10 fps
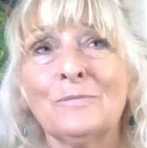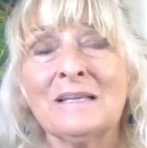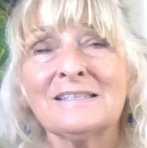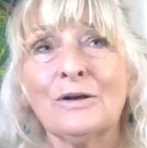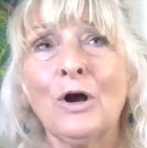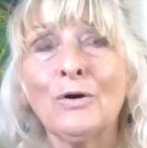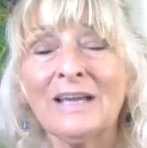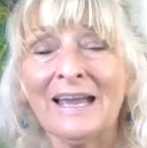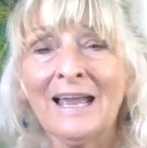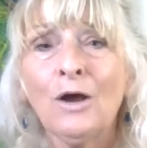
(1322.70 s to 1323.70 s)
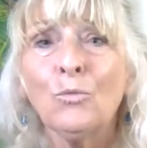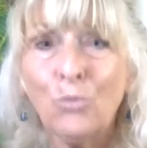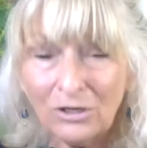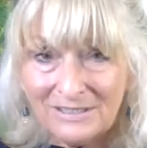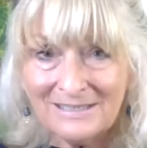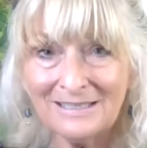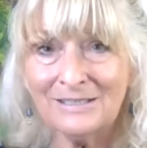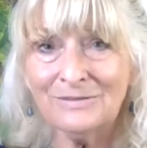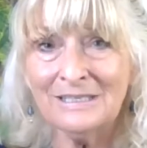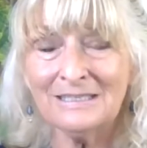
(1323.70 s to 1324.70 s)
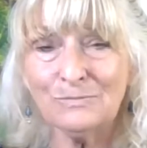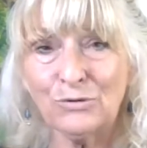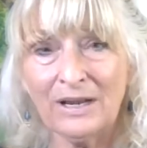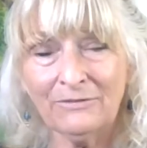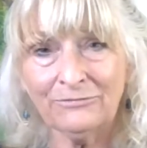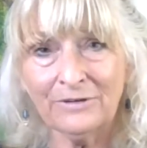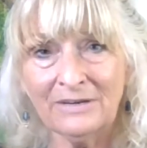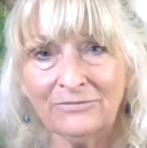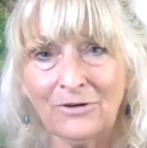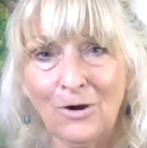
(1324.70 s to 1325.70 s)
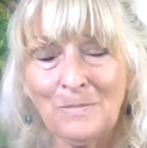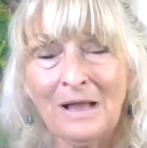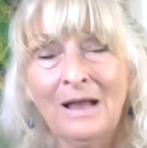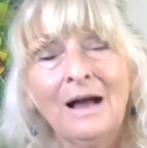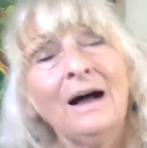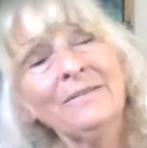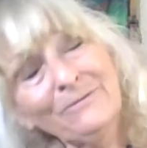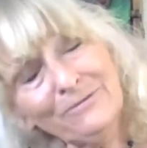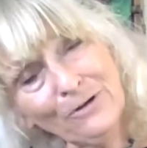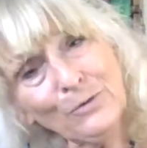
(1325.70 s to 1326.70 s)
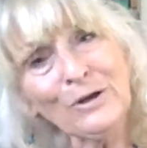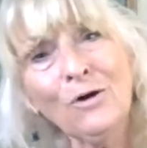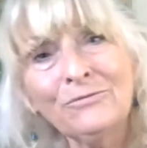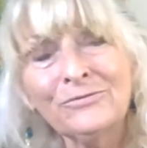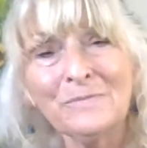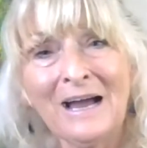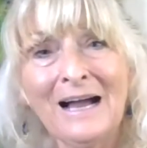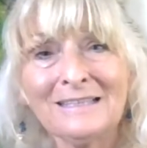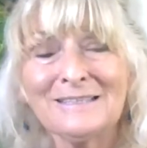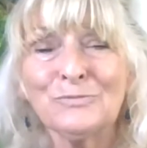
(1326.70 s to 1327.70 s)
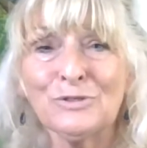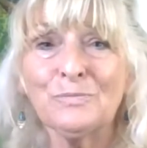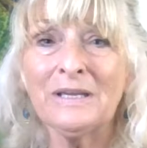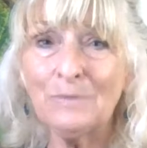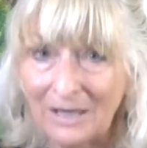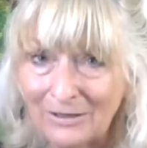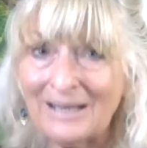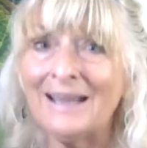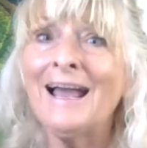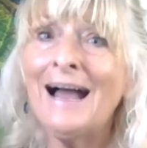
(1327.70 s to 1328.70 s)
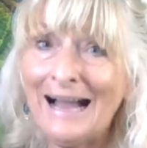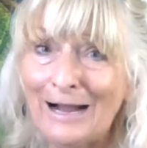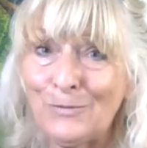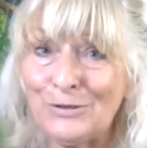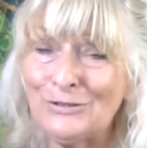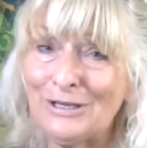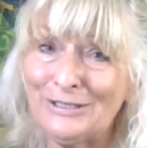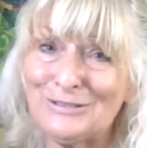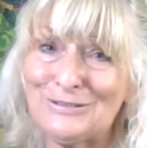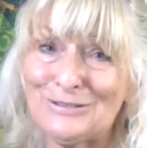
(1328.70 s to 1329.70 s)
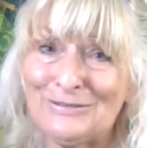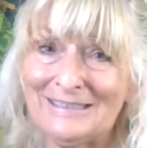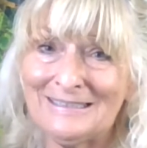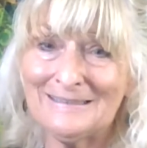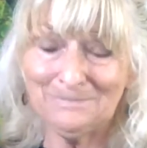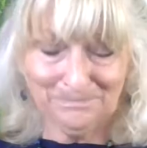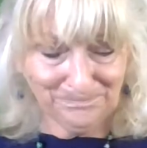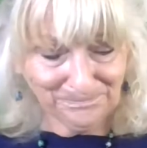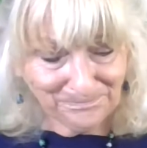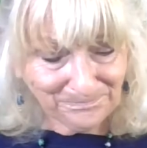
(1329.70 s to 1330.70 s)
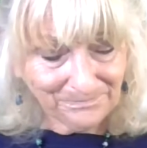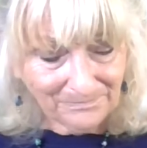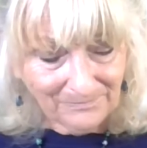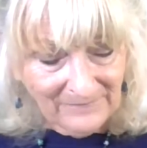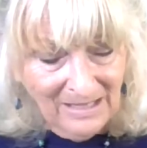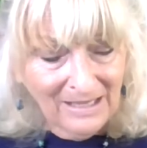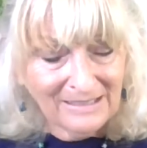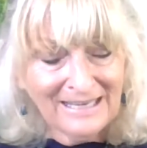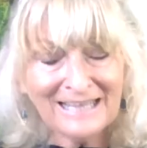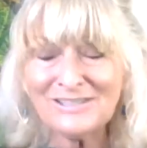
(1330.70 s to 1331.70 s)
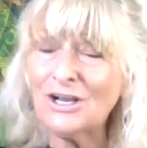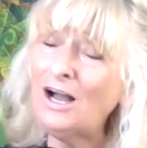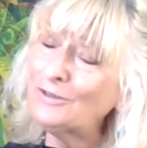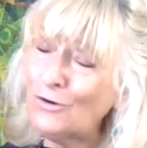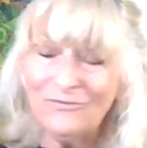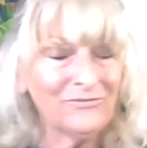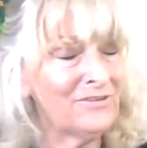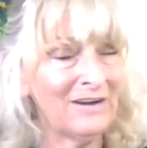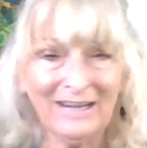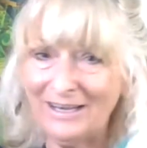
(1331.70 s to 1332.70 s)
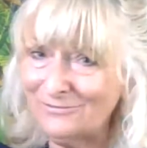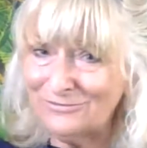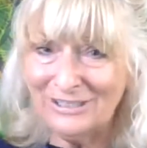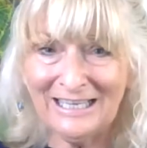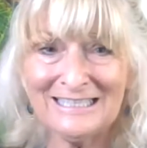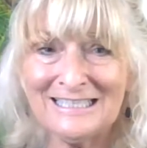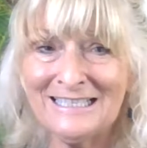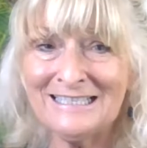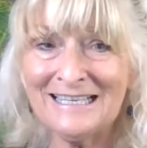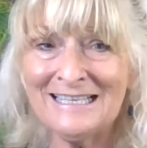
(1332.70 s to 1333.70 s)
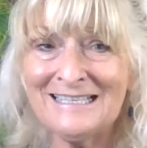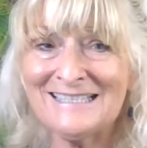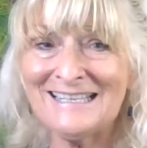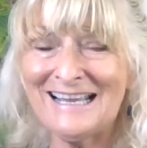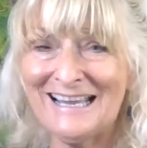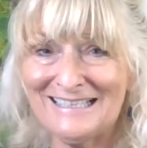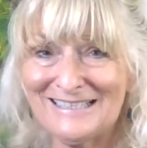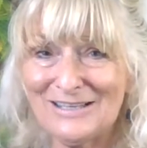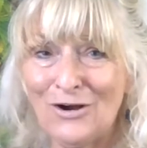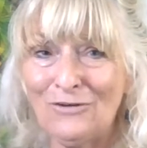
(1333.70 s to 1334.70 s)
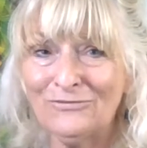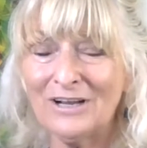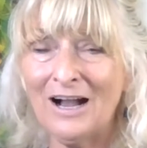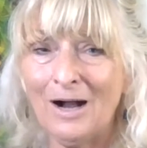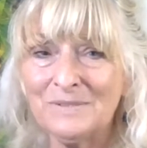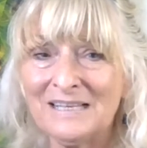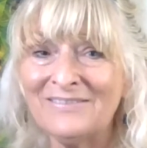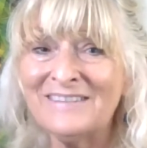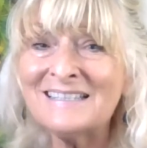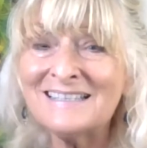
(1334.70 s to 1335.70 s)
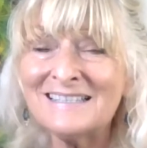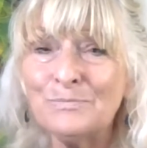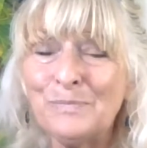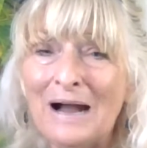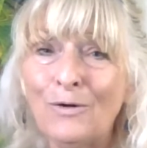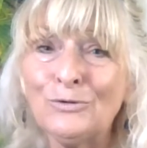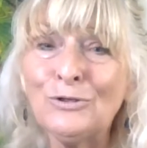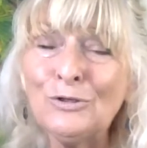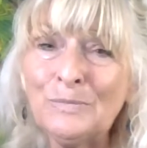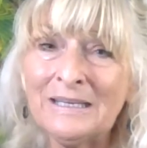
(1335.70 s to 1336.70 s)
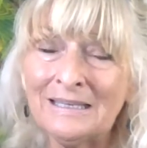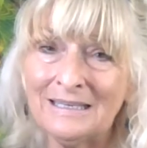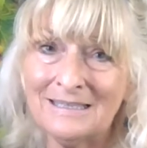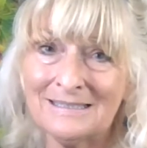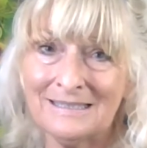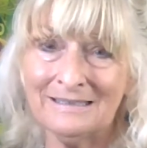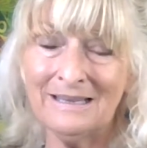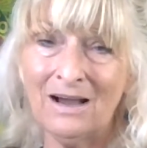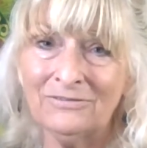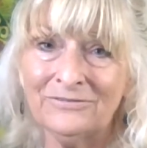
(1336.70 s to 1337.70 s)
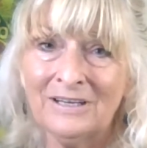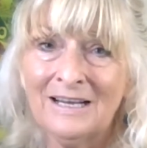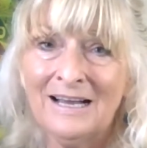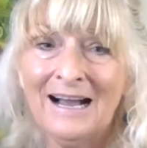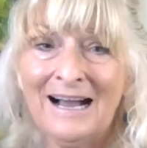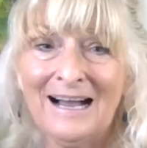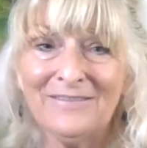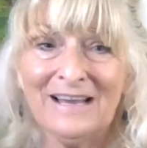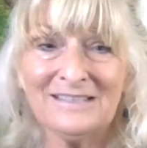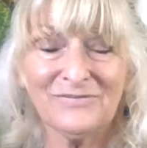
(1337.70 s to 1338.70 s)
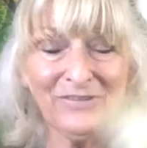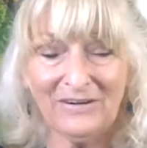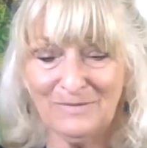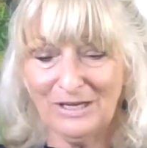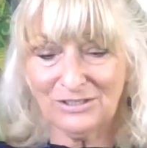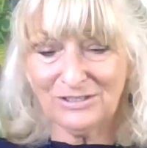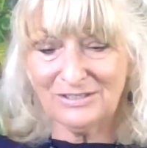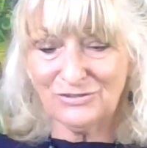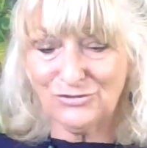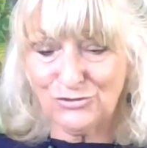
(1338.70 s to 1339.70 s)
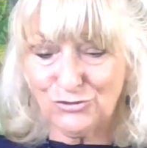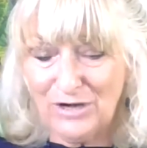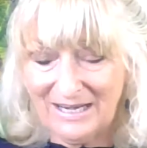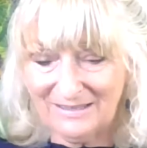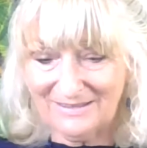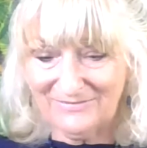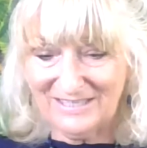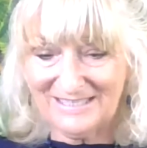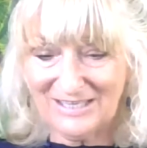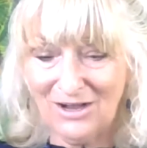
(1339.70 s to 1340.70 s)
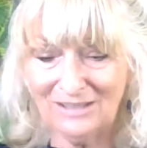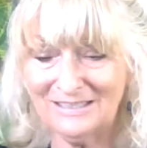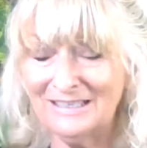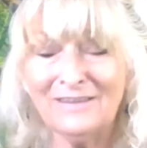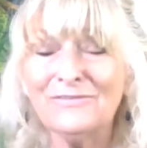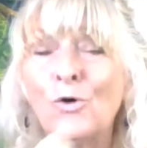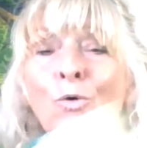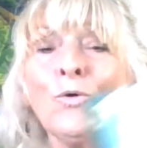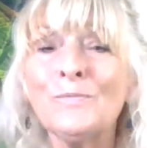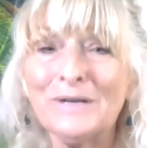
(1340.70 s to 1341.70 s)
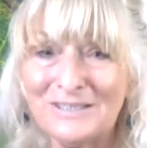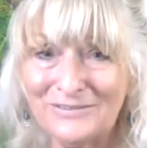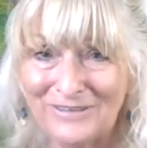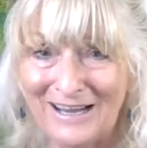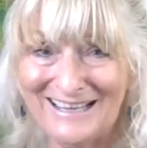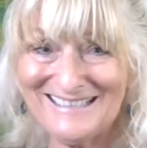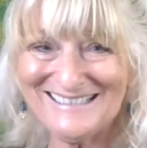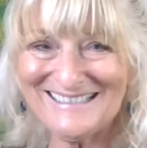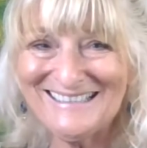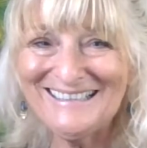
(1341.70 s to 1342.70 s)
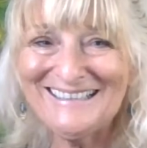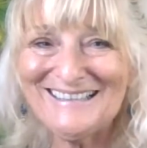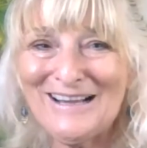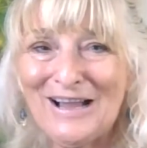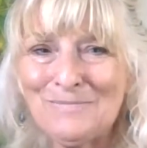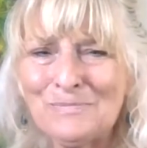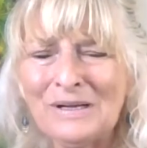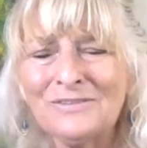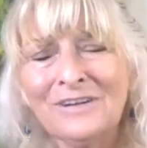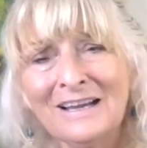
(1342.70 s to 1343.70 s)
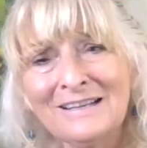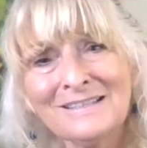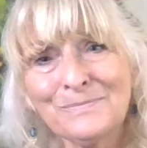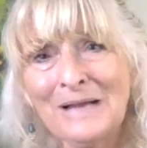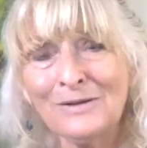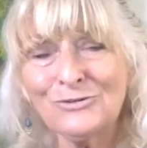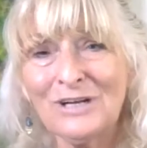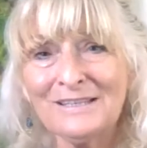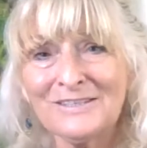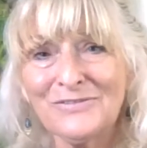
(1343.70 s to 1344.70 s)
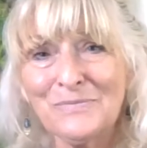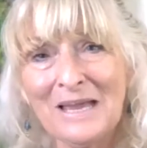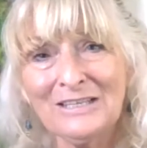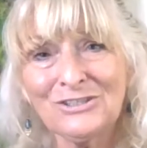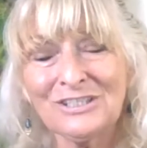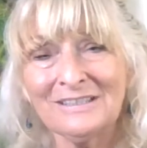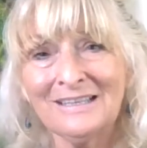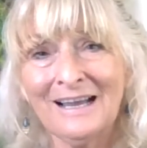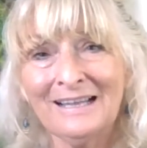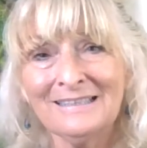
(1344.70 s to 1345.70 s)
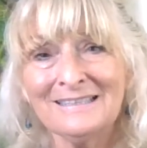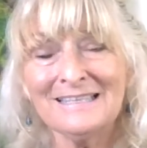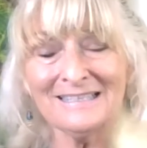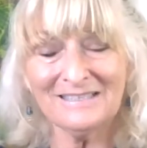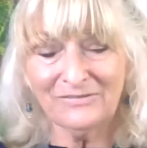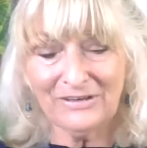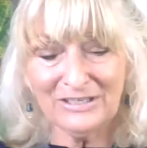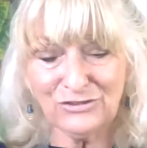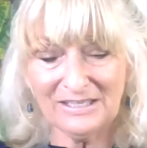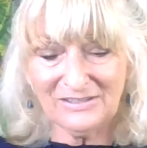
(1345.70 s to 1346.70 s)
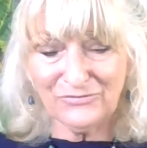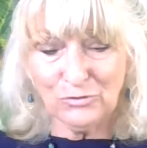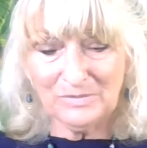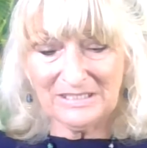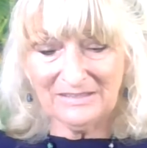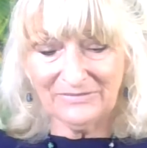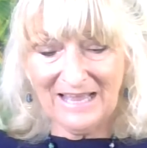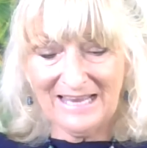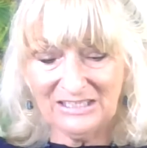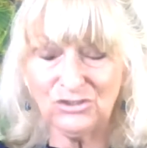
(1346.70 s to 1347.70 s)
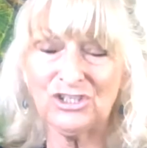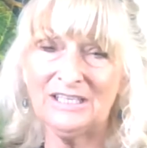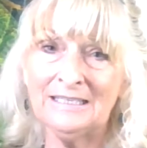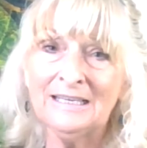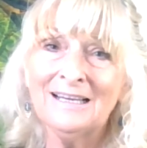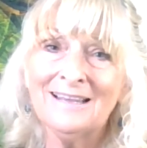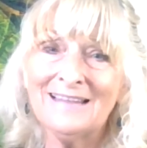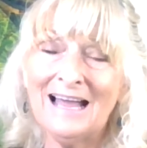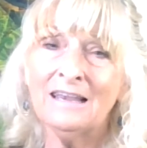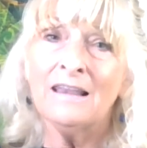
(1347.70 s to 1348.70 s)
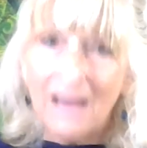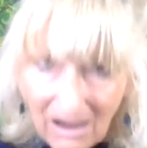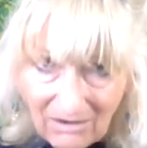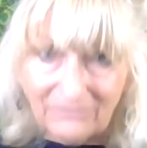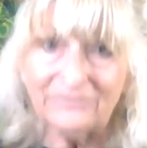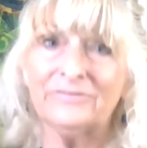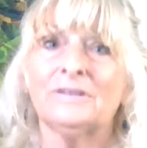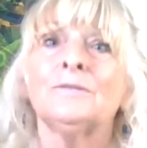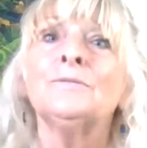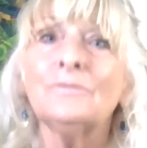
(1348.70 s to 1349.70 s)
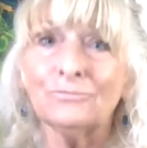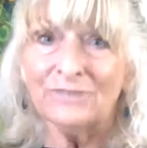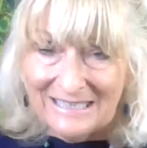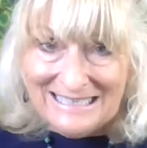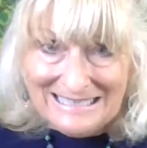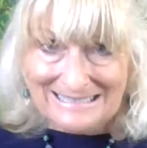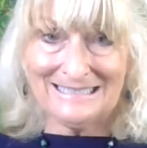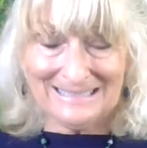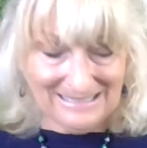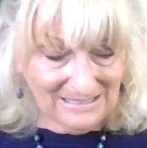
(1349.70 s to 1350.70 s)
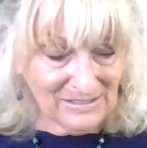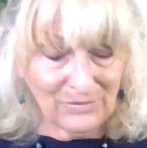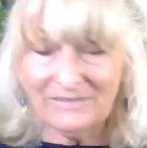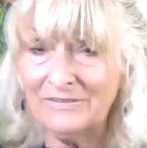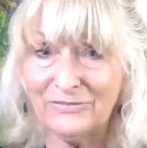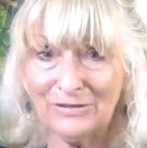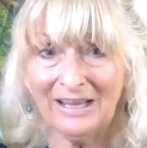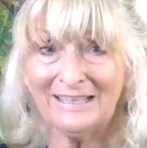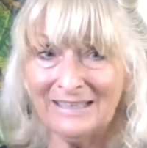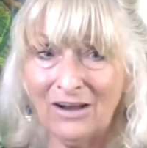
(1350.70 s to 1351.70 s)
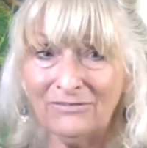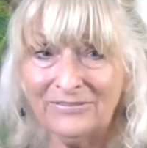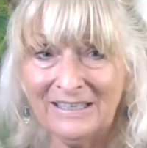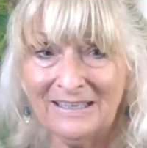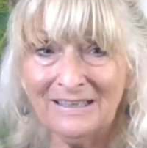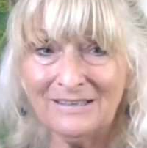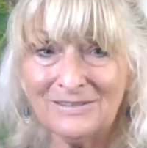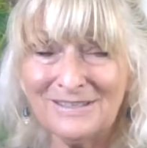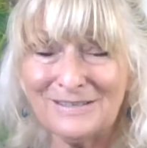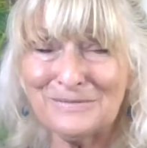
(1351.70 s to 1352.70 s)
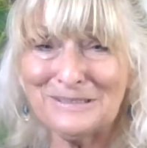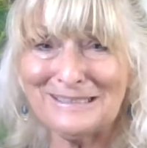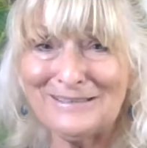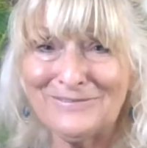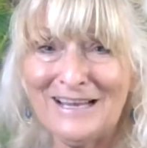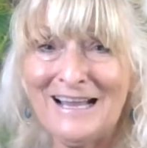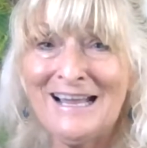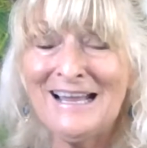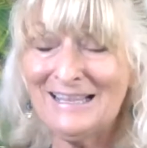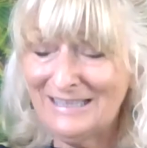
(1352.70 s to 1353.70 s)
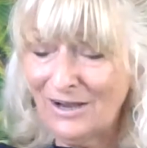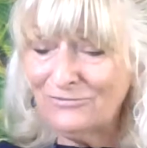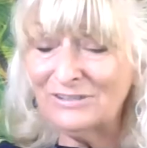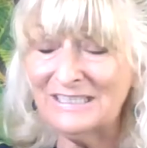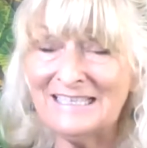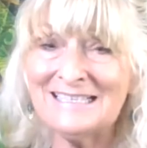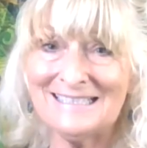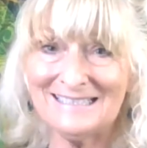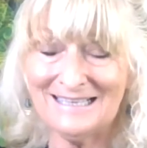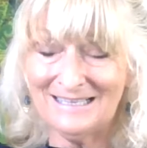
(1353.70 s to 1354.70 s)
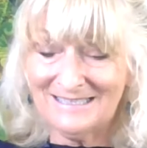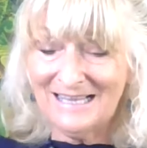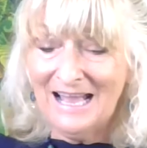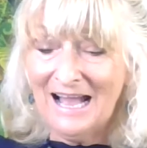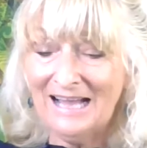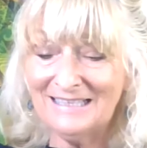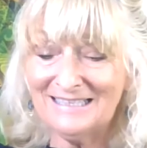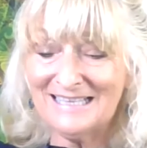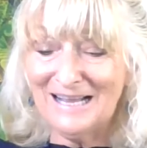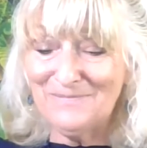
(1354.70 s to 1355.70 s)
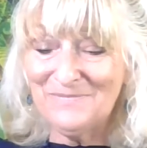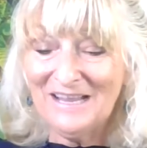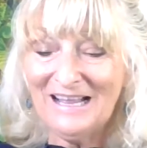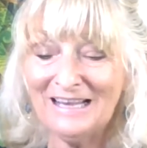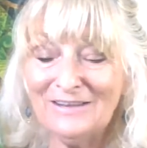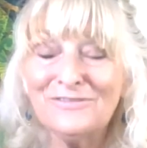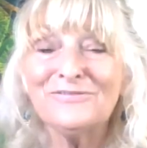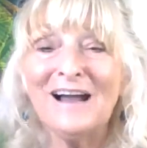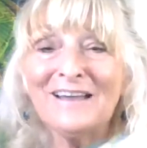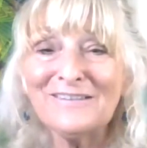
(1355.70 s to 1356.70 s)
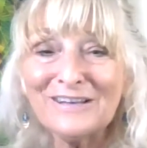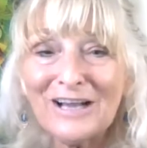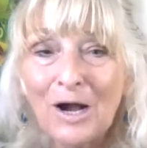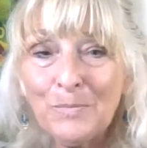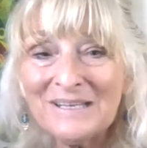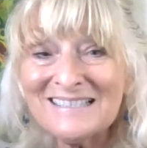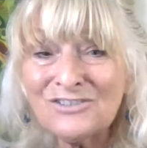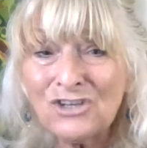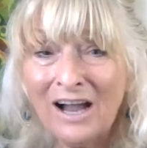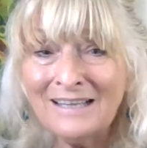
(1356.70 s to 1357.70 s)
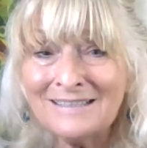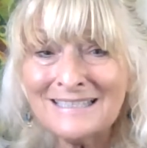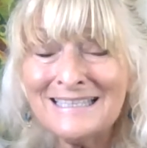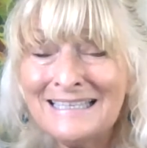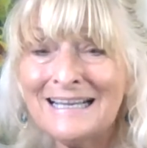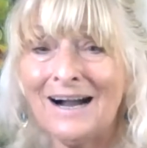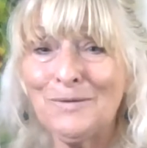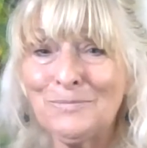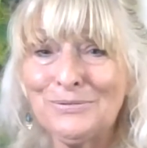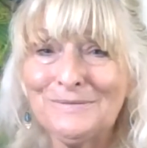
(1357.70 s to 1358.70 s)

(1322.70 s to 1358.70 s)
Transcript: from it. So, okay, what is it you need to break free from? And then following on from that would be, well, okay, how are you going to do it? Next card, very love related, is the Ace of Cups. And this is about new beginnings in love. That's very much the strength of this card. And I love all the butterflies. Butterfly is about transformation. And this is a very transformative energy that love releases. So if you like love here, you see the word love there, love releases us. And I love the fact that the cup is a giant teacup.